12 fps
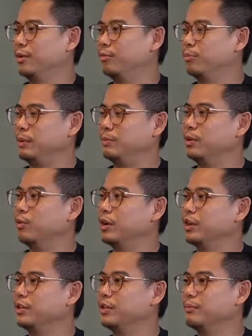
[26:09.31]
people to
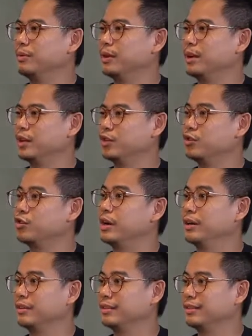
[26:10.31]
watch him
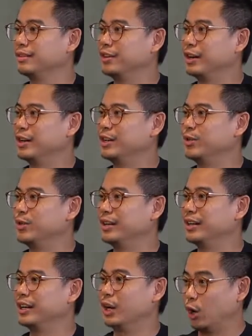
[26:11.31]
trade, right, during
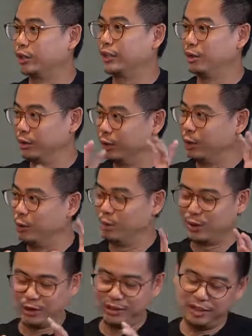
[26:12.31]
the lockdown, the global
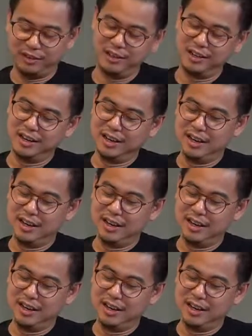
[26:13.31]
lockdown, right?